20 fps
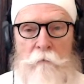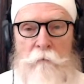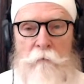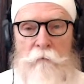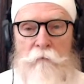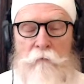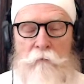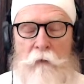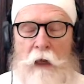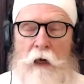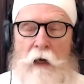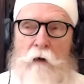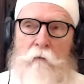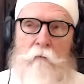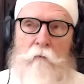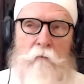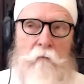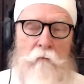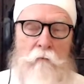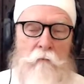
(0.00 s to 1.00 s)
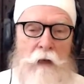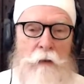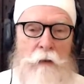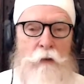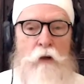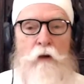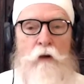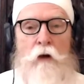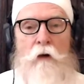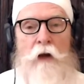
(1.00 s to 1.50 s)
Now, maybe you
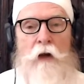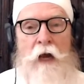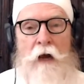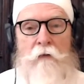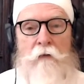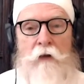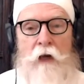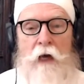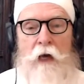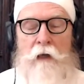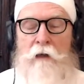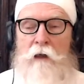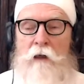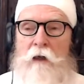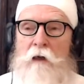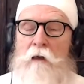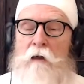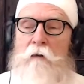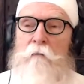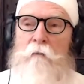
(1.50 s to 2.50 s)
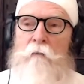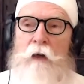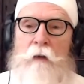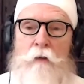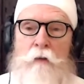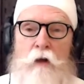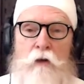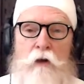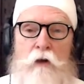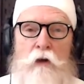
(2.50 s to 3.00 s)
don't have that. Maybe you
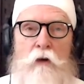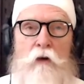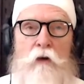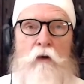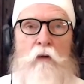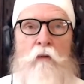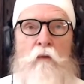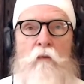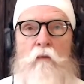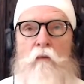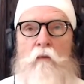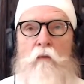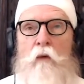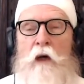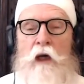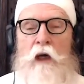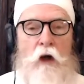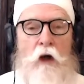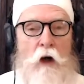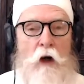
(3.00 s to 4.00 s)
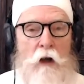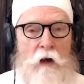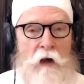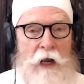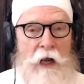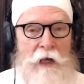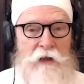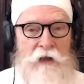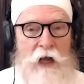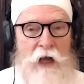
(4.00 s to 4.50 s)
do. We can call it
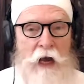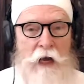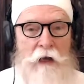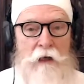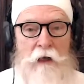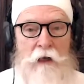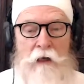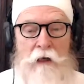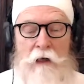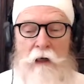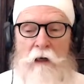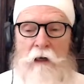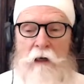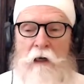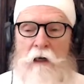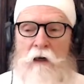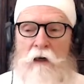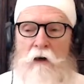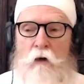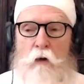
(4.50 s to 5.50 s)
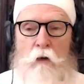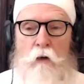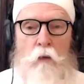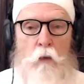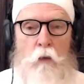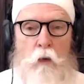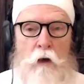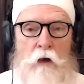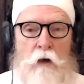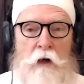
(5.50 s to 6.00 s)
anxiety or
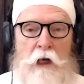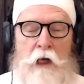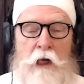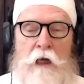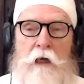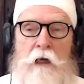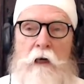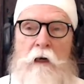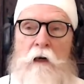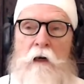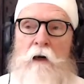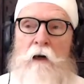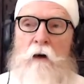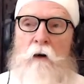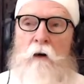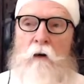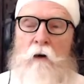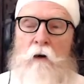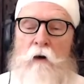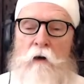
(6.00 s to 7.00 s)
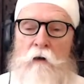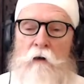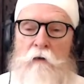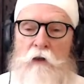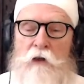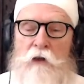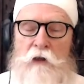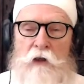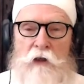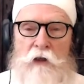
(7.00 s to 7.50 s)
worry or just
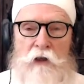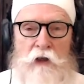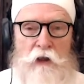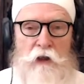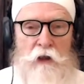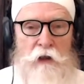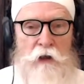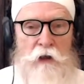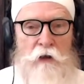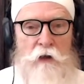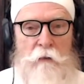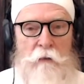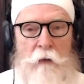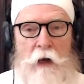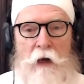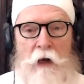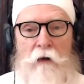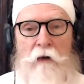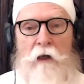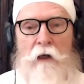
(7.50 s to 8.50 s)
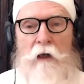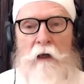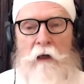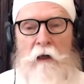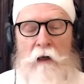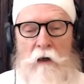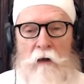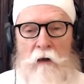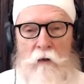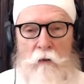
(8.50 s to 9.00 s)
concern about
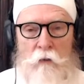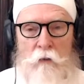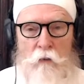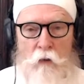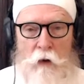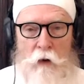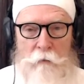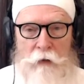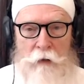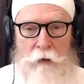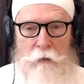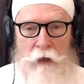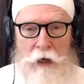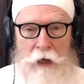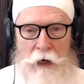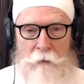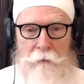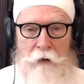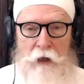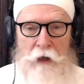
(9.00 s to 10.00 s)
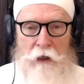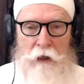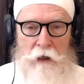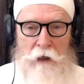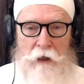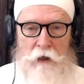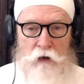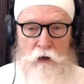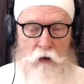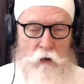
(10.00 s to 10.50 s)
what may be happening in
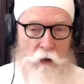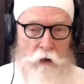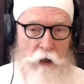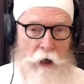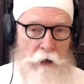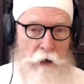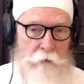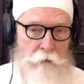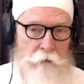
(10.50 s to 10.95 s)
your life